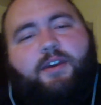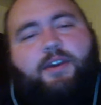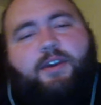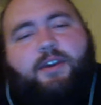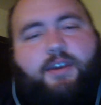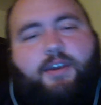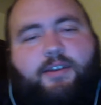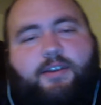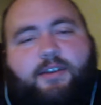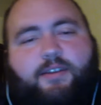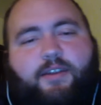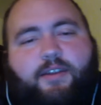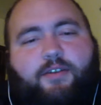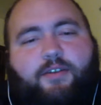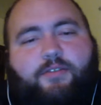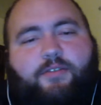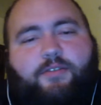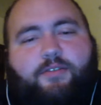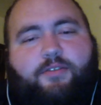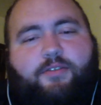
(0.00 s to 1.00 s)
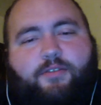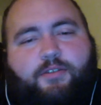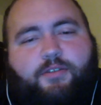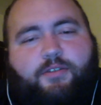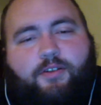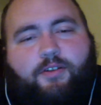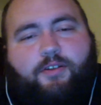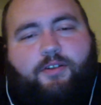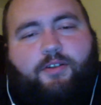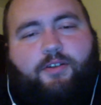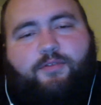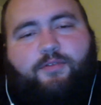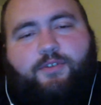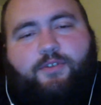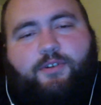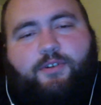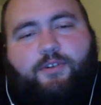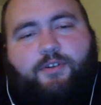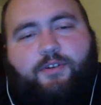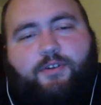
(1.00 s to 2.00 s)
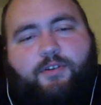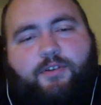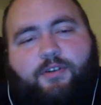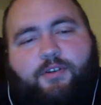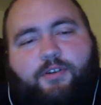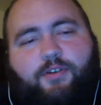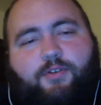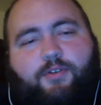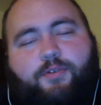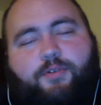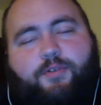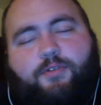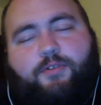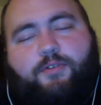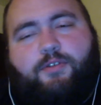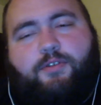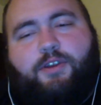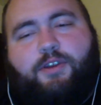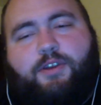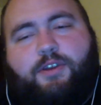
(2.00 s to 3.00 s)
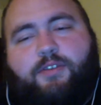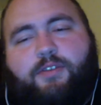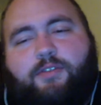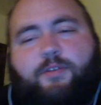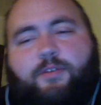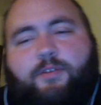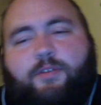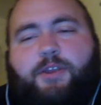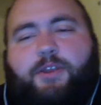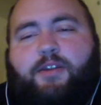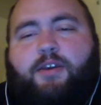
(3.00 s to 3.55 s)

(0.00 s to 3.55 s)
kicked it out to Clarkson for a corner three. So I mean,